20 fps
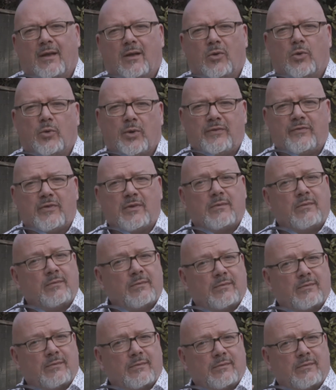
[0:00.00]
or even
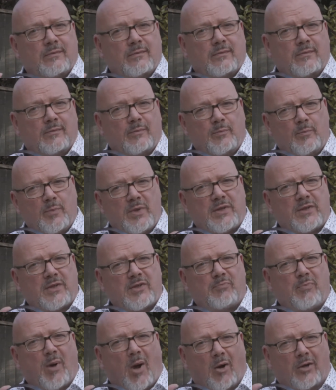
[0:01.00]
Mr.
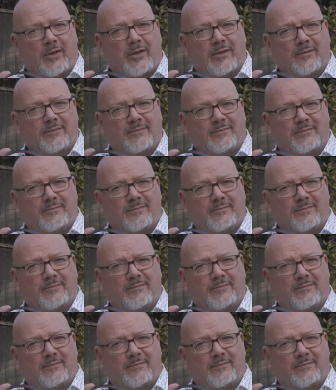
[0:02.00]
Spock,